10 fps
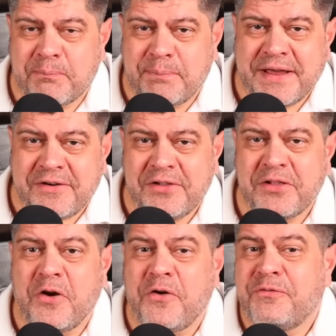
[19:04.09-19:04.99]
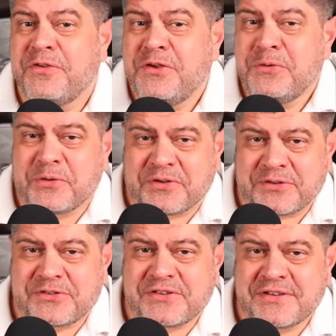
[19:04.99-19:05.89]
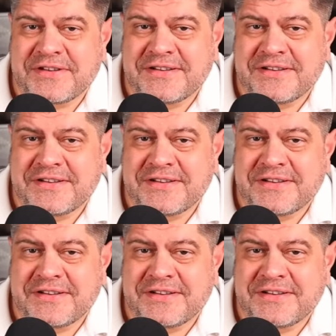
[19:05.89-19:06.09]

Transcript: barrel of Urals.